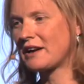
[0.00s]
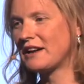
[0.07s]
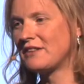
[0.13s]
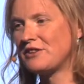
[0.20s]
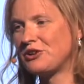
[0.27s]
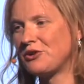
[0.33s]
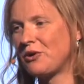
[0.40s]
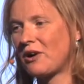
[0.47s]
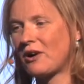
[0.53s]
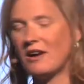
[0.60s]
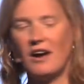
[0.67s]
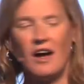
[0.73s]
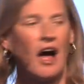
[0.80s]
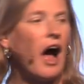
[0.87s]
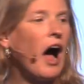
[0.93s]
in the door,
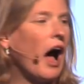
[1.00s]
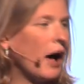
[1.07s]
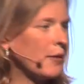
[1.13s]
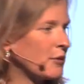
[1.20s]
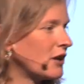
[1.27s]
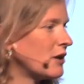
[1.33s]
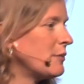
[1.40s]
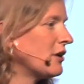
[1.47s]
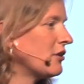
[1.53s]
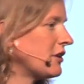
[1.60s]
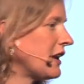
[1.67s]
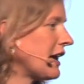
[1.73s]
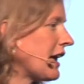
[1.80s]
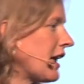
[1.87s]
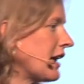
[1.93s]
I'm going to build an
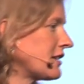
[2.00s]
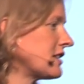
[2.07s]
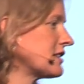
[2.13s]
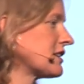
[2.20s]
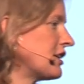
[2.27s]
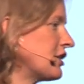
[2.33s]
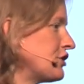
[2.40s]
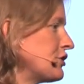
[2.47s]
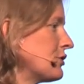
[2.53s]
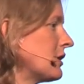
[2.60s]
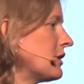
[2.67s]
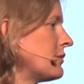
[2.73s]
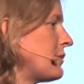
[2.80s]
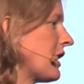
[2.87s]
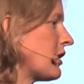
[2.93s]
AI that's going to do
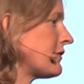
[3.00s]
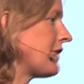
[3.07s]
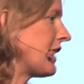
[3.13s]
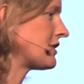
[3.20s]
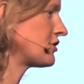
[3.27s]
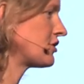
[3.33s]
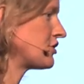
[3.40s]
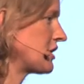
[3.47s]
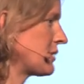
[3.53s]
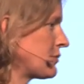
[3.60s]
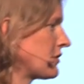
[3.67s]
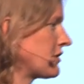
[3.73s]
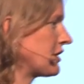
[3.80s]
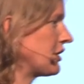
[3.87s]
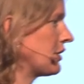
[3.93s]
it better, faster, cheaper
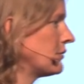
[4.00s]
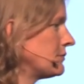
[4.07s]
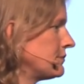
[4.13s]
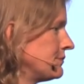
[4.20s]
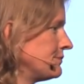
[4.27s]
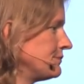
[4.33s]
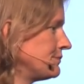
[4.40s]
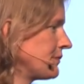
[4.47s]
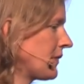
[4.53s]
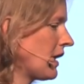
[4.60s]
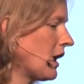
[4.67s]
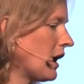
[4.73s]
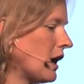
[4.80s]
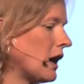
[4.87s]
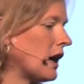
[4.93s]
than you.
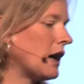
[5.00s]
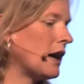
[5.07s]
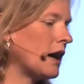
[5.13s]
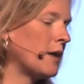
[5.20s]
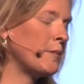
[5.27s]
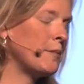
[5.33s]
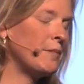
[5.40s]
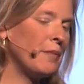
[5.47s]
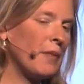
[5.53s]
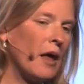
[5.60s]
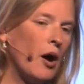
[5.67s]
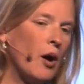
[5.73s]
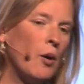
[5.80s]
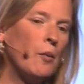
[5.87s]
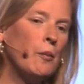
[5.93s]
Um,
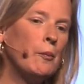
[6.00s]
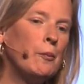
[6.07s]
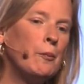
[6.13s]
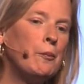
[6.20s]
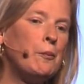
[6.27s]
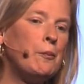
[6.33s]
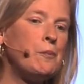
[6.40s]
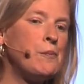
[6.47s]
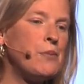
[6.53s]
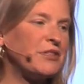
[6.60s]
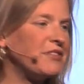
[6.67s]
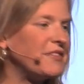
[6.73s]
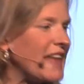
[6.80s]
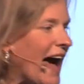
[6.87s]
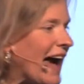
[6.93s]

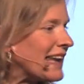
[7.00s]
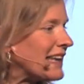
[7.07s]
but that